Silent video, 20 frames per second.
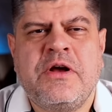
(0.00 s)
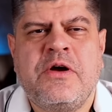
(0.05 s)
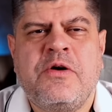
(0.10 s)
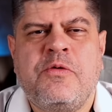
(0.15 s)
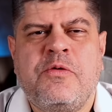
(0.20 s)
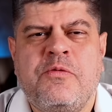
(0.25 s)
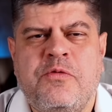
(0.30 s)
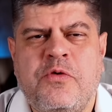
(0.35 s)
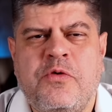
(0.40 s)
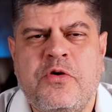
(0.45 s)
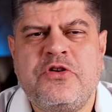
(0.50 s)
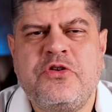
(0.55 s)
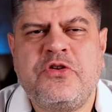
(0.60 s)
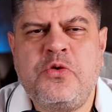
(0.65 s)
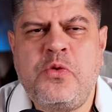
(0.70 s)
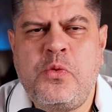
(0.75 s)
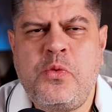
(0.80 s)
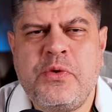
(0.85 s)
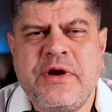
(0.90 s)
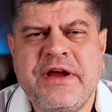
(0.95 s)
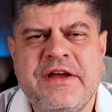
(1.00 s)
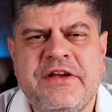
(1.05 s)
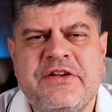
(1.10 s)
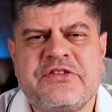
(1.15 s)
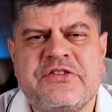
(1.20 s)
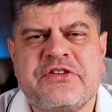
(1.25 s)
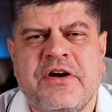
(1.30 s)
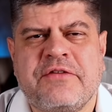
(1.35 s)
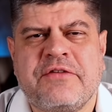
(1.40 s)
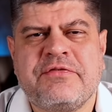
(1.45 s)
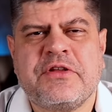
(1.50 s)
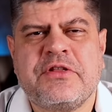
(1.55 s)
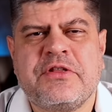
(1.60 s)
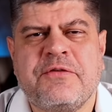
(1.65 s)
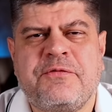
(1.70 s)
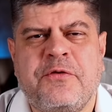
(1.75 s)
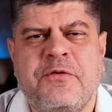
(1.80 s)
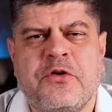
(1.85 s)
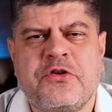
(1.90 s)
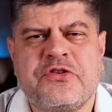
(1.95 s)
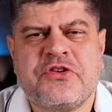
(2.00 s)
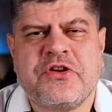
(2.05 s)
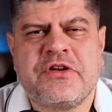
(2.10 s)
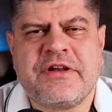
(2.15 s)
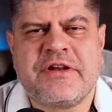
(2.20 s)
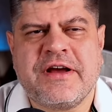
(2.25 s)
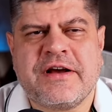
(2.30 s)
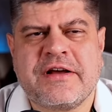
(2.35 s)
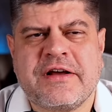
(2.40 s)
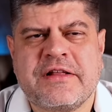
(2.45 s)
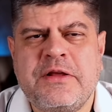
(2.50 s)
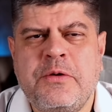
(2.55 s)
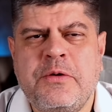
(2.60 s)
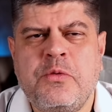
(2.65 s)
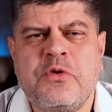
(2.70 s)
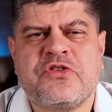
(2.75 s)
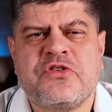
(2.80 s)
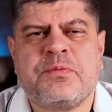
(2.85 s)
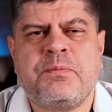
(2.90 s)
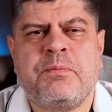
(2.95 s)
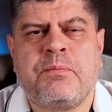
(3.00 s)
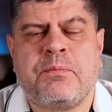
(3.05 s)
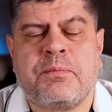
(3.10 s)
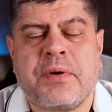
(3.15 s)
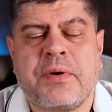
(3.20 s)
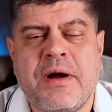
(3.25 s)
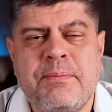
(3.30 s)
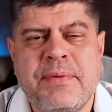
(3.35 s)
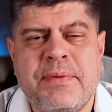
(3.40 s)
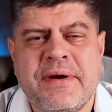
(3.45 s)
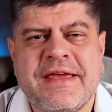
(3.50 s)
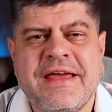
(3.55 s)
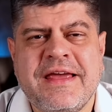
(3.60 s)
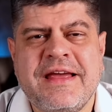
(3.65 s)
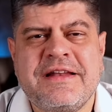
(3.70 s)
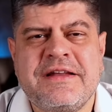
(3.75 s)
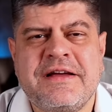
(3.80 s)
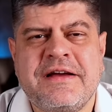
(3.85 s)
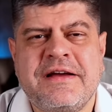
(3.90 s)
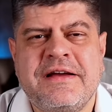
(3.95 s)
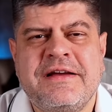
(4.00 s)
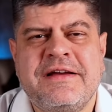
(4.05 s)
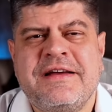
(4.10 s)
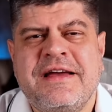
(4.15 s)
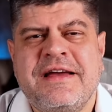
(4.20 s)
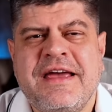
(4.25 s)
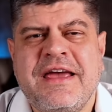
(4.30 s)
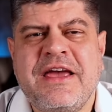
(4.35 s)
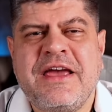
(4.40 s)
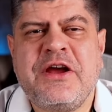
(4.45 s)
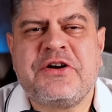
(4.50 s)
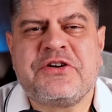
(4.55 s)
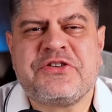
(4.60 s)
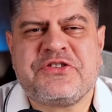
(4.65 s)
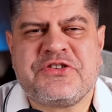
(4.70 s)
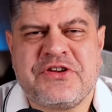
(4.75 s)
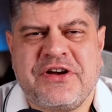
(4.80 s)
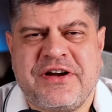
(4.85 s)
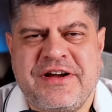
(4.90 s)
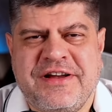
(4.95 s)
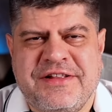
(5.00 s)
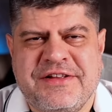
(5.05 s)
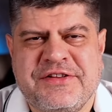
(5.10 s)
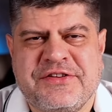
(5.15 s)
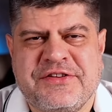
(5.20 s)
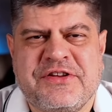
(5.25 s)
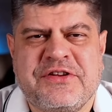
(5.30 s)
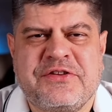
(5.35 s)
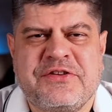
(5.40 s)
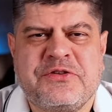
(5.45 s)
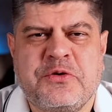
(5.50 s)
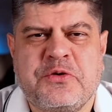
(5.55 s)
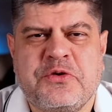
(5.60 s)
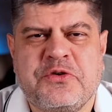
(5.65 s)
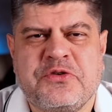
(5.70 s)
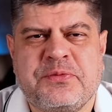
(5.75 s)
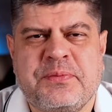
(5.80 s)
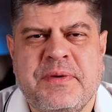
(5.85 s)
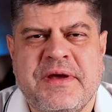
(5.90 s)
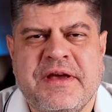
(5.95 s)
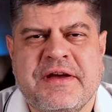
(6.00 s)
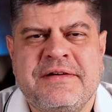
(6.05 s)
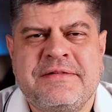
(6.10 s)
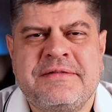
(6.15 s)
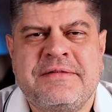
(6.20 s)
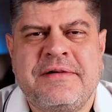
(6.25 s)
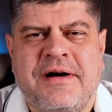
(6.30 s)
For 2 weeks after the first attack, there was propaganda air silence, so to speak.